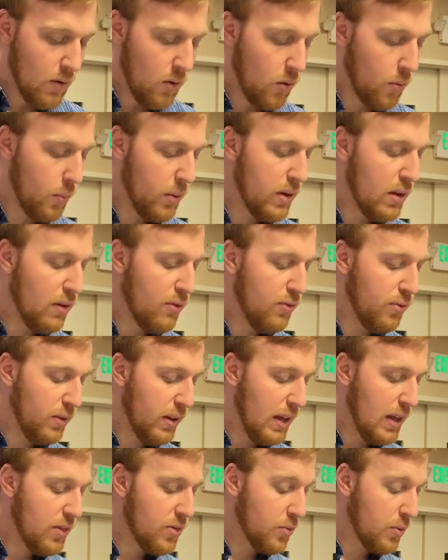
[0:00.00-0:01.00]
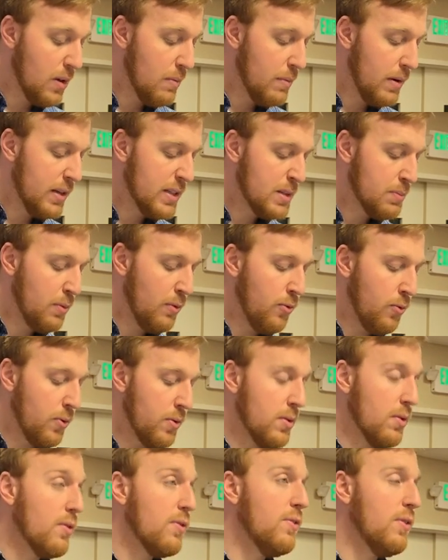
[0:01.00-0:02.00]
Or will you flee 3 months
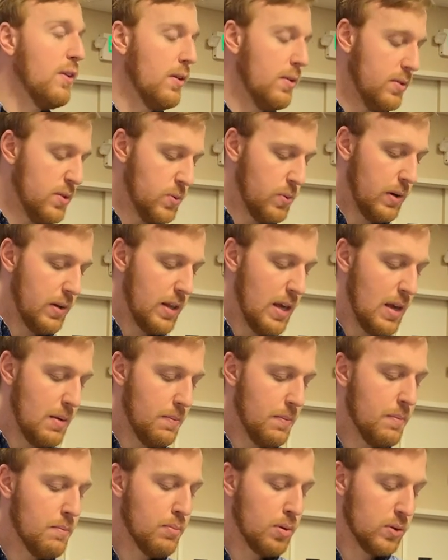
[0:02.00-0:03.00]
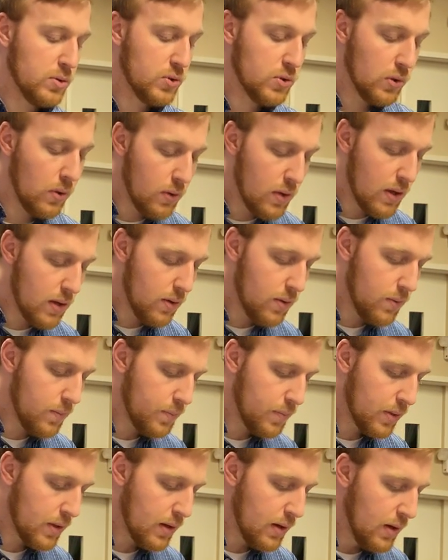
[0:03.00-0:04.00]
before your foes while they pursue you?
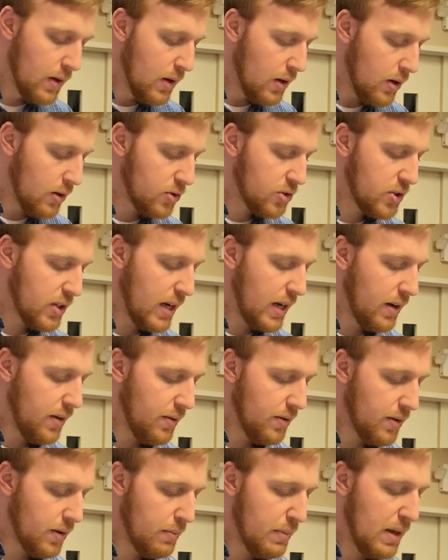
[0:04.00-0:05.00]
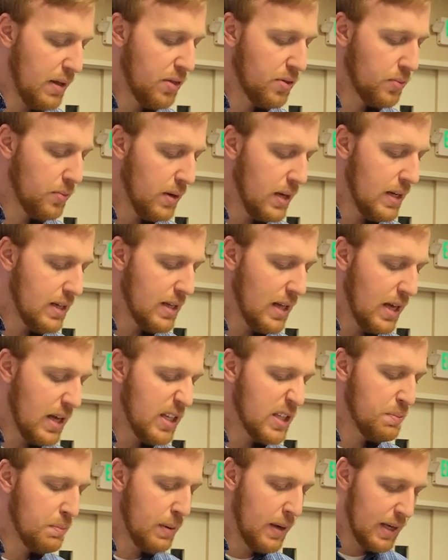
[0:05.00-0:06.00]
Or shall there be 3
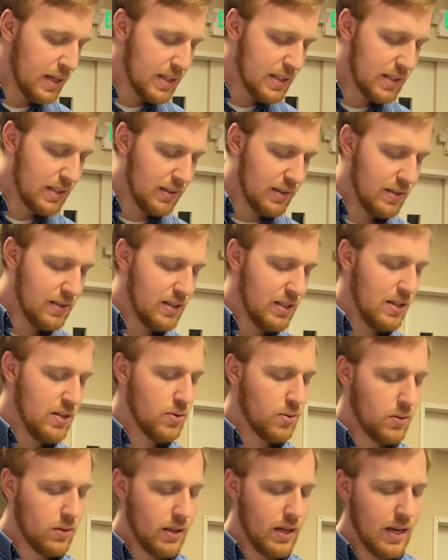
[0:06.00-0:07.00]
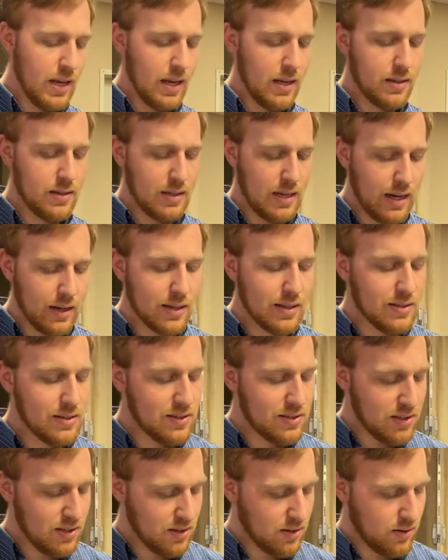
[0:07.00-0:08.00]
days pestilence in your land? Now
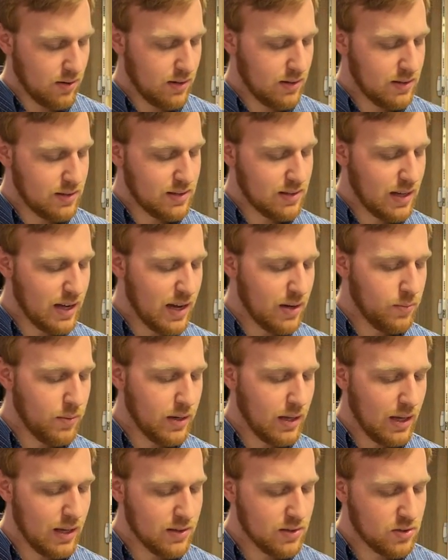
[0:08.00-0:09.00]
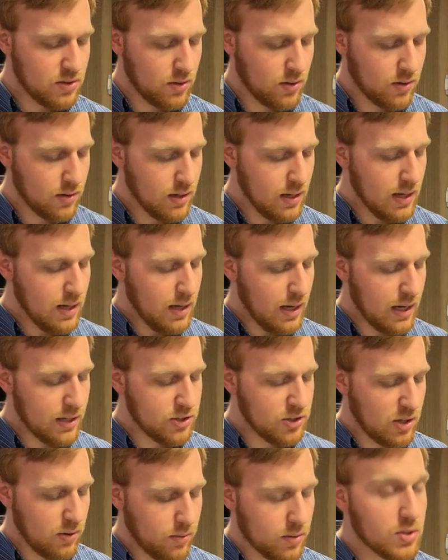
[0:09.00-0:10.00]
consider and decide what answer I
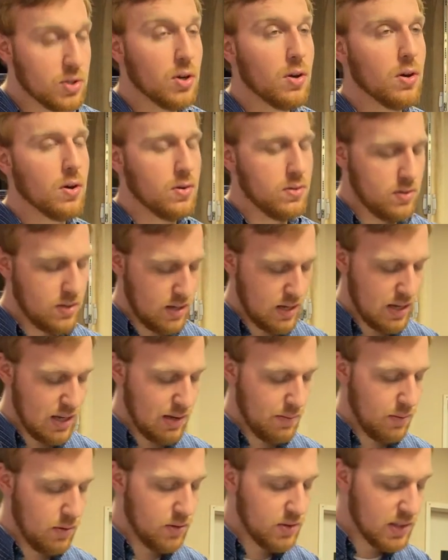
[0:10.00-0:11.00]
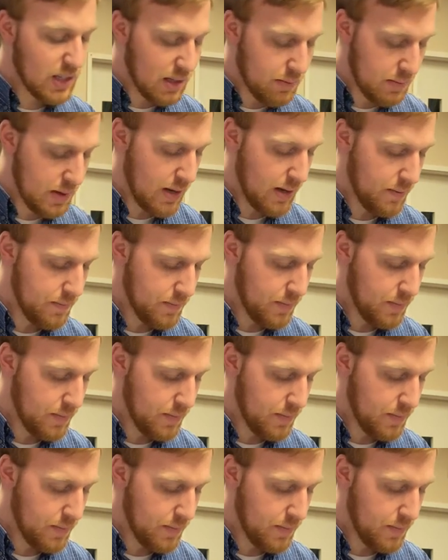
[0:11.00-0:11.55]
shall return to him who sent me.